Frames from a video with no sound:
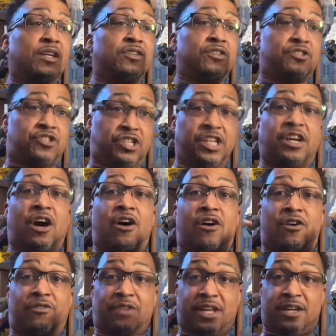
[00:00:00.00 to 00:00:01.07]
she
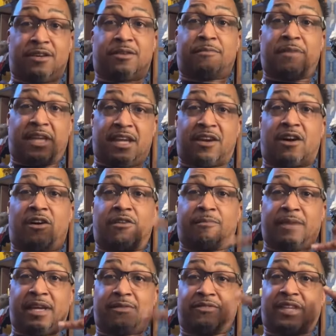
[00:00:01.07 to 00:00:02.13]
called him. He called
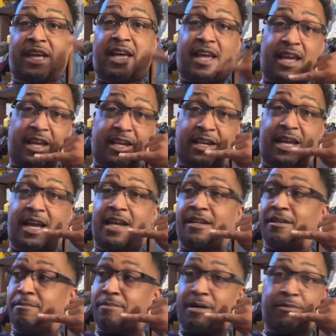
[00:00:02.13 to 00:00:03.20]
me and was like, hey, they got
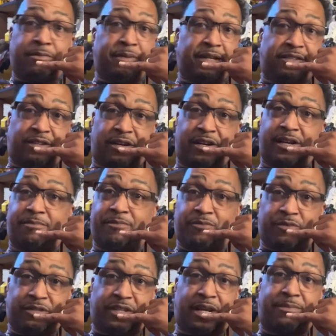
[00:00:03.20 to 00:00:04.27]
the Bumblebee
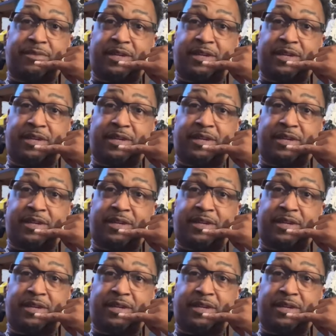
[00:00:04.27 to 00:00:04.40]
up